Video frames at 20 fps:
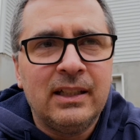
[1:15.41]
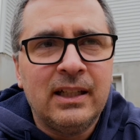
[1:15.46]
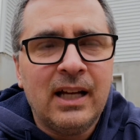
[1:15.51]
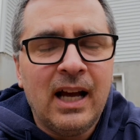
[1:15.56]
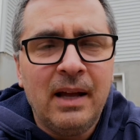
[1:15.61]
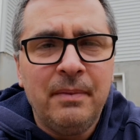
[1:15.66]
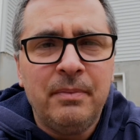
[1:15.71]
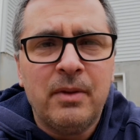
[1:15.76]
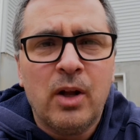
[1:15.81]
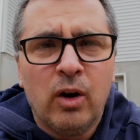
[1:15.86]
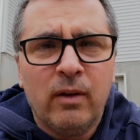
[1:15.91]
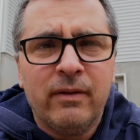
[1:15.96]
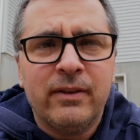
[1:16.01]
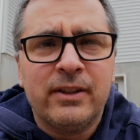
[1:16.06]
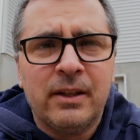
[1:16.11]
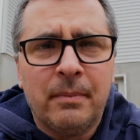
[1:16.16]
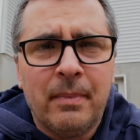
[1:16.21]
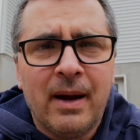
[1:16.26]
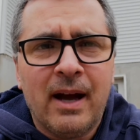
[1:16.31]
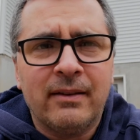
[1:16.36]
I'm
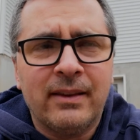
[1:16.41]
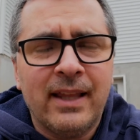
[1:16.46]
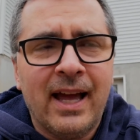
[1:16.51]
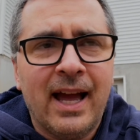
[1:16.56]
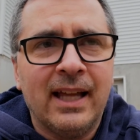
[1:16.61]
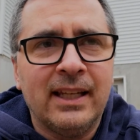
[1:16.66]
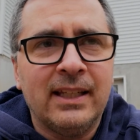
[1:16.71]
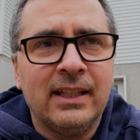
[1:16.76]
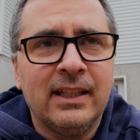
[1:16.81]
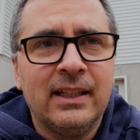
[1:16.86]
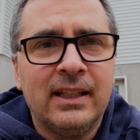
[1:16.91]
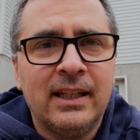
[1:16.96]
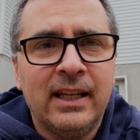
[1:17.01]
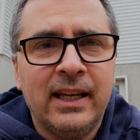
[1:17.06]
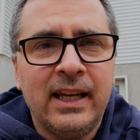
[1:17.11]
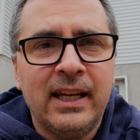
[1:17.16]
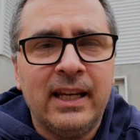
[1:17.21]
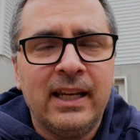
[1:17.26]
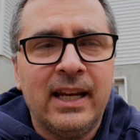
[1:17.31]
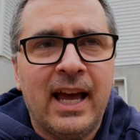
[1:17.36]
nervous about that.
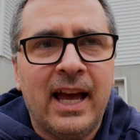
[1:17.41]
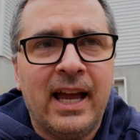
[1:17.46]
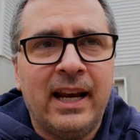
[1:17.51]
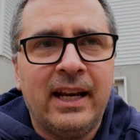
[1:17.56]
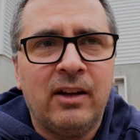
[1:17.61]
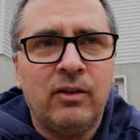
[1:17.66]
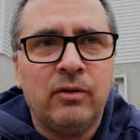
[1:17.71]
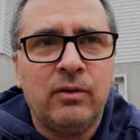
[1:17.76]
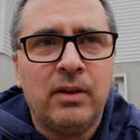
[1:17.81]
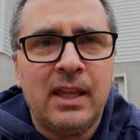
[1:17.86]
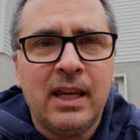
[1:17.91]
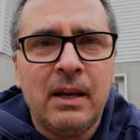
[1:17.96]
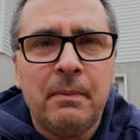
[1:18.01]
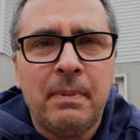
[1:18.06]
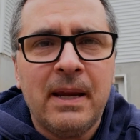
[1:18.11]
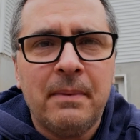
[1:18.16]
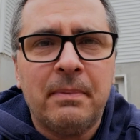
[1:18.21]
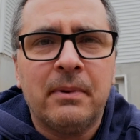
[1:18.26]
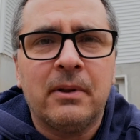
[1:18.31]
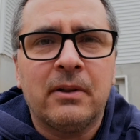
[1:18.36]
And I don't think
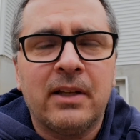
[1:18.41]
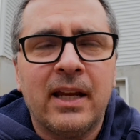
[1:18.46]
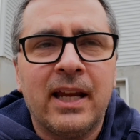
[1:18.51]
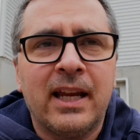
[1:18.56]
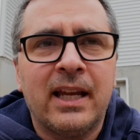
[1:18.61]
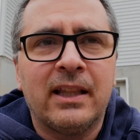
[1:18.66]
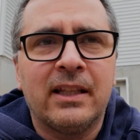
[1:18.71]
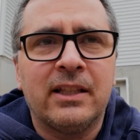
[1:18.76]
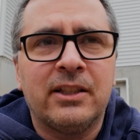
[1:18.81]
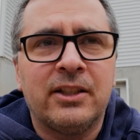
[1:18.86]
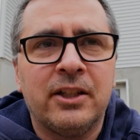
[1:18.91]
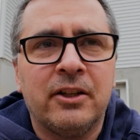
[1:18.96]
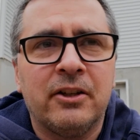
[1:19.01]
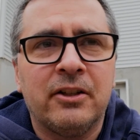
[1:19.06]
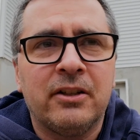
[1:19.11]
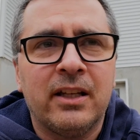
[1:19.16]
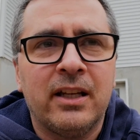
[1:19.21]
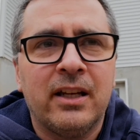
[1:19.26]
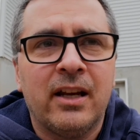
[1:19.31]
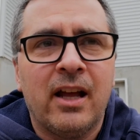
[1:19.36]
people are taking this
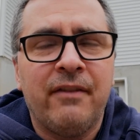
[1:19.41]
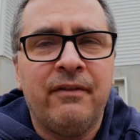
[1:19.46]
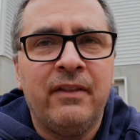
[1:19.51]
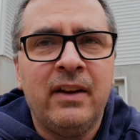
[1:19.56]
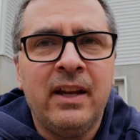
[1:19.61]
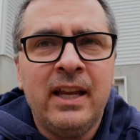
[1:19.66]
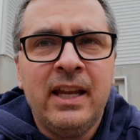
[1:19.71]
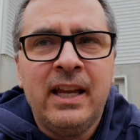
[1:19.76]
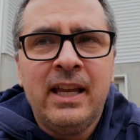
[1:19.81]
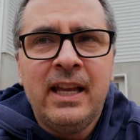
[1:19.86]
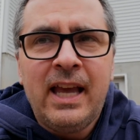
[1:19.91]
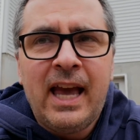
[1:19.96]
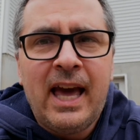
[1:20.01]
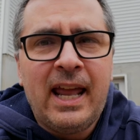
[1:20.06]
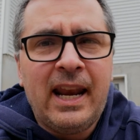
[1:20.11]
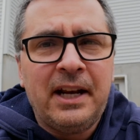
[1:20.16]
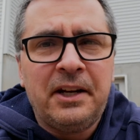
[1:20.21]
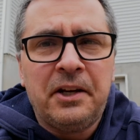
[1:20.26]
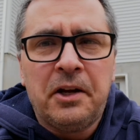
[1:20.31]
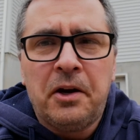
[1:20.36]
seriously enough.
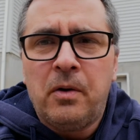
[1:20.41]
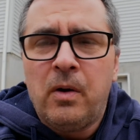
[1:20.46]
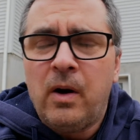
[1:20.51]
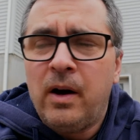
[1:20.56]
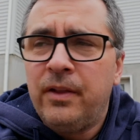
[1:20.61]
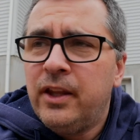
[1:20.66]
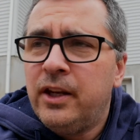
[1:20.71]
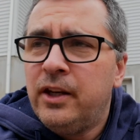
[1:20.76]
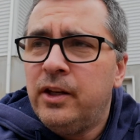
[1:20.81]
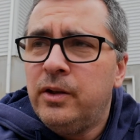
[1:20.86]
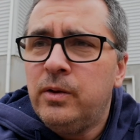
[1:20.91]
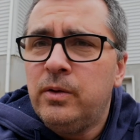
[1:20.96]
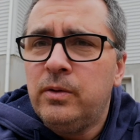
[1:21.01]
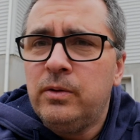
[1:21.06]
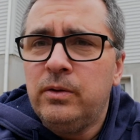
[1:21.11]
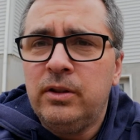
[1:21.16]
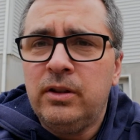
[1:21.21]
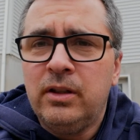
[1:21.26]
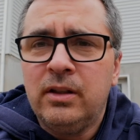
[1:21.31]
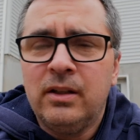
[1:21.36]
And I know on the
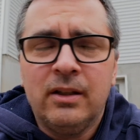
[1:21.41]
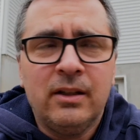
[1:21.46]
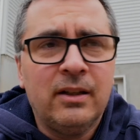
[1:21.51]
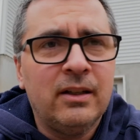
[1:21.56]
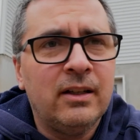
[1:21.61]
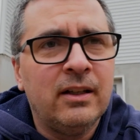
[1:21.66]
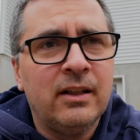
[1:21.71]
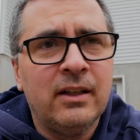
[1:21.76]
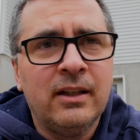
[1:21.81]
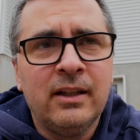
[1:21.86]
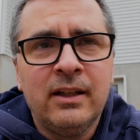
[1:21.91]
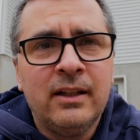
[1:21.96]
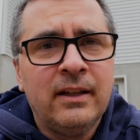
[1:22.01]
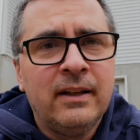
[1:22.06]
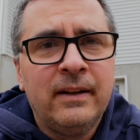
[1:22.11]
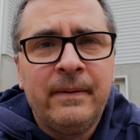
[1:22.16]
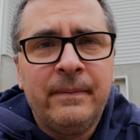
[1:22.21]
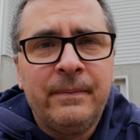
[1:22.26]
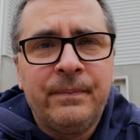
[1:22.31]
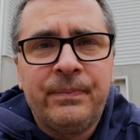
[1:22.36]
news
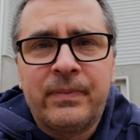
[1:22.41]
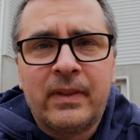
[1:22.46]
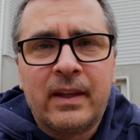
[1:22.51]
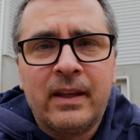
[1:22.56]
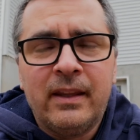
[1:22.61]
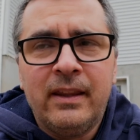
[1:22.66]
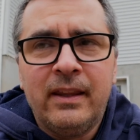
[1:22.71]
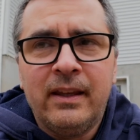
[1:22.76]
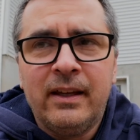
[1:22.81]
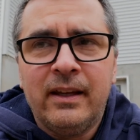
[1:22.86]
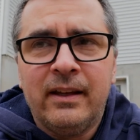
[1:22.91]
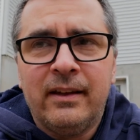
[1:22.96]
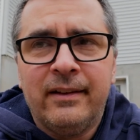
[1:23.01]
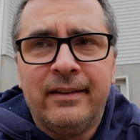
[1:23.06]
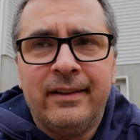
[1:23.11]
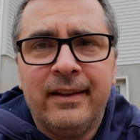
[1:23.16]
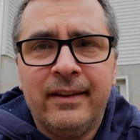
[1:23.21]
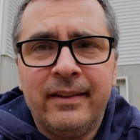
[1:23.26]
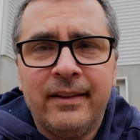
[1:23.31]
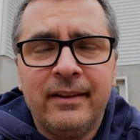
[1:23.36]

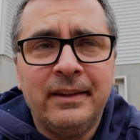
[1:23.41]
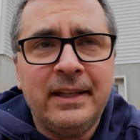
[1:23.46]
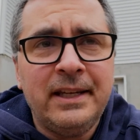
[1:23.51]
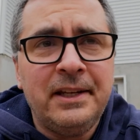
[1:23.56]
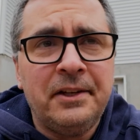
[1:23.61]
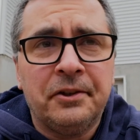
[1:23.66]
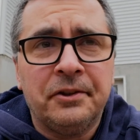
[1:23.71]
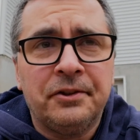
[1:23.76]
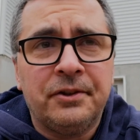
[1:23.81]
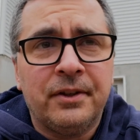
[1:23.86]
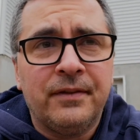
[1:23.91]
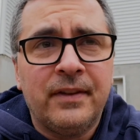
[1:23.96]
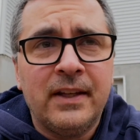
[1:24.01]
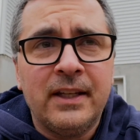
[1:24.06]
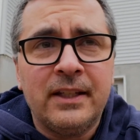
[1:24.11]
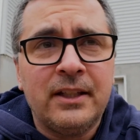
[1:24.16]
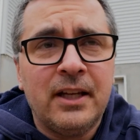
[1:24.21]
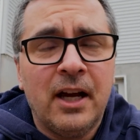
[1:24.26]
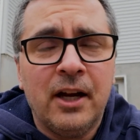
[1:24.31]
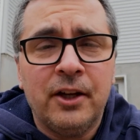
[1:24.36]
the the leaders of
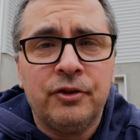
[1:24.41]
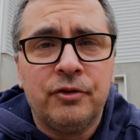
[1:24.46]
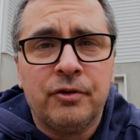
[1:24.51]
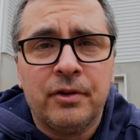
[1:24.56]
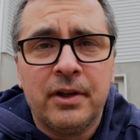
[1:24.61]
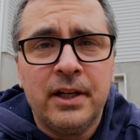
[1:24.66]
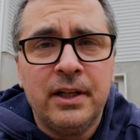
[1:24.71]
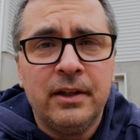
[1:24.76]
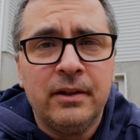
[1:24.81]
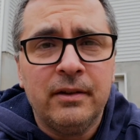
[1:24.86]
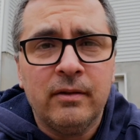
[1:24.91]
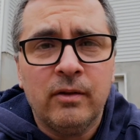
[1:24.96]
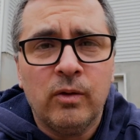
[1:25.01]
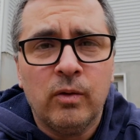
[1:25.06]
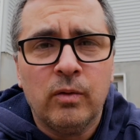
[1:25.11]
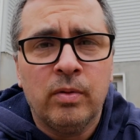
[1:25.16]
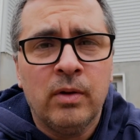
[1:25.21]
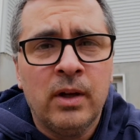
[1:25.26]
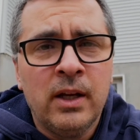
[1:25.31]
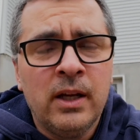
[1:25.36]
this country
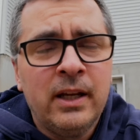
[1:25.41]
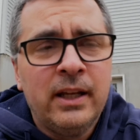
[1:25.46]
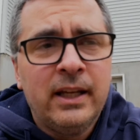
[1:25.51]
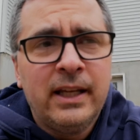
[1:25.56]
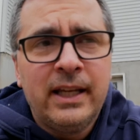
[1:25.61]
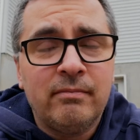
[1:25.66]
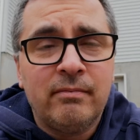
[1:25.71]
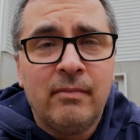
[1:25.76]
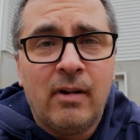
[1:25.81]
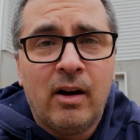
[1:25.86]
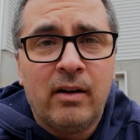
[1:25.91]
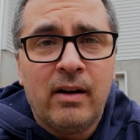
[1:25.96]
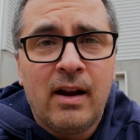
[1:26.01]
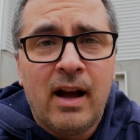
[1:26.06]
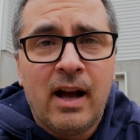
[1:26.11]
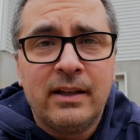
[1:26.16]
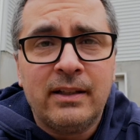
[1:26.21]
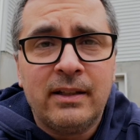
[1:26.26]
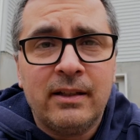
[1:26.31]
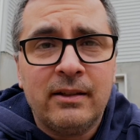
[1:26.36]
or are
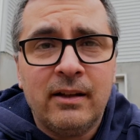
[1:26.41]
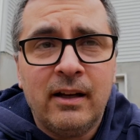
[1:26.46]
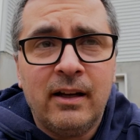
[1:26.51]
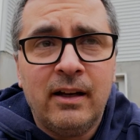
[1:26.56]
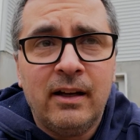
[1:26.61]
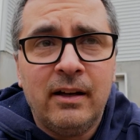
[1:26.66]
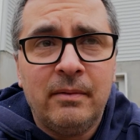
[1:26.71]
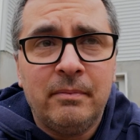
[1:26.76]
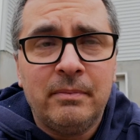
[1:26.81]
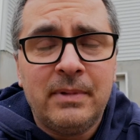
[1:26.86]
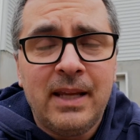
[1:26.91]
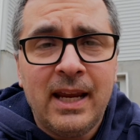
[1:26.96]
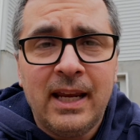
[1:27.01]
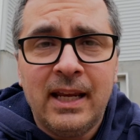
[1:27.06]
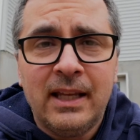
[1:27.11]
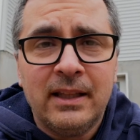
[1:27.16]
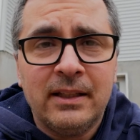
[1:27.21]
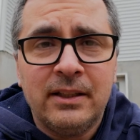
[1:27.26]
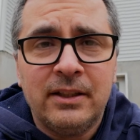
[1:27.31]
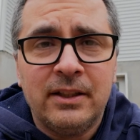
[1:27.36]
not um,
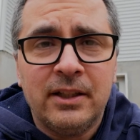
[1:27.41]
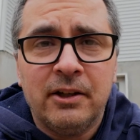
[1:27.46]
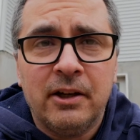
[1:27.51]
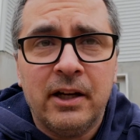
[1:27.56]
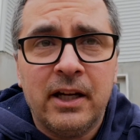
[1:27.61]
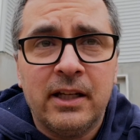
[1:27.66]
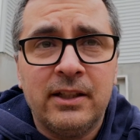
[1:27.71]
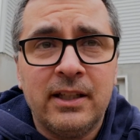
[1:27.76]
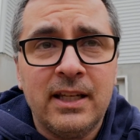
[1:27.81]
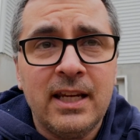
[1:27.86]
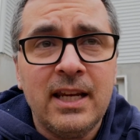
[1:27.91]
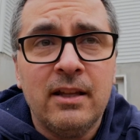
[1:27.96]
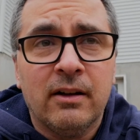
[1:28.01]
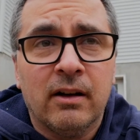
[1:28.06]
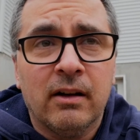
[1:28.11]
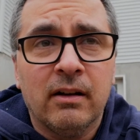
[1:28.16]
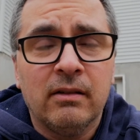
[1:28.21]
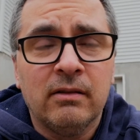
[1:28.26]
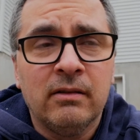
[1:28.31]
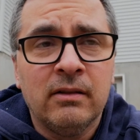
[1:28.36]
taking this serious
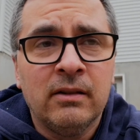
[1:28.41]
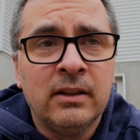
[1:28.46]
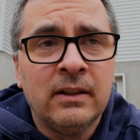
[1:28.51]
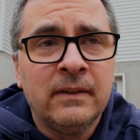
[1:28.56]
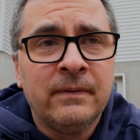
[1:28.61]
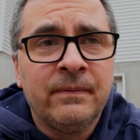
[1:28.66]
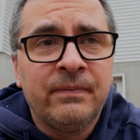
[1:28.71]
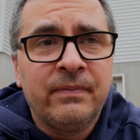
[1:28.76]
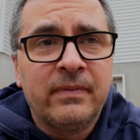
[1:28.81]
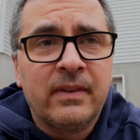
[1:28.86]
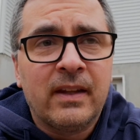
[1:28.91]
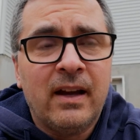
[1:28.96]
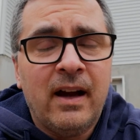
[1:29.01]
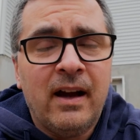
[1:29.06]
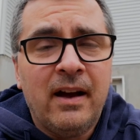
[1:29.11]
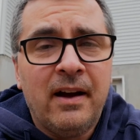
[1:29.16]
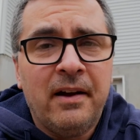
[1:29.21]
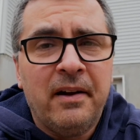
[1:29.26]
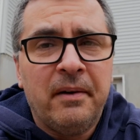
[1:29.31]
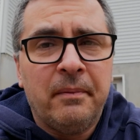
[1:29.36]
either.
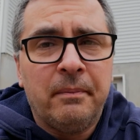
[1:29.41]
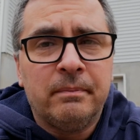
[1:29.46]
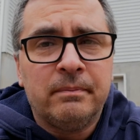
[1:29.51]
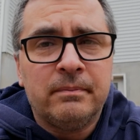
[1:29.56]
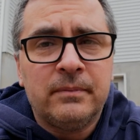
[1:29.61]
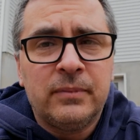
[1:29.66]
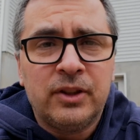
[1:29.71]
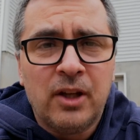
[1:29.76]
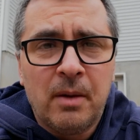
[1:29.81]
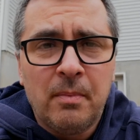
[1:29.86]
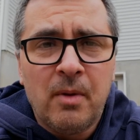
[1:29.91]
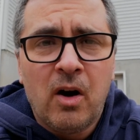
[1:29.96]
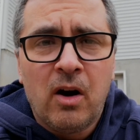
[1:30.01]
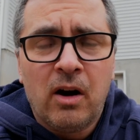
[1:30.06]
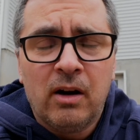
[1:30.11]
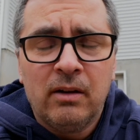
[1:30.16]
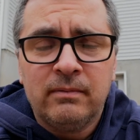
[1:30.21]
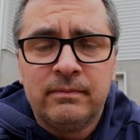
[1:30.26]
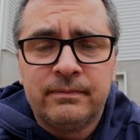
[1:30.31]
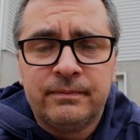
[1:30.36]
Um, some are,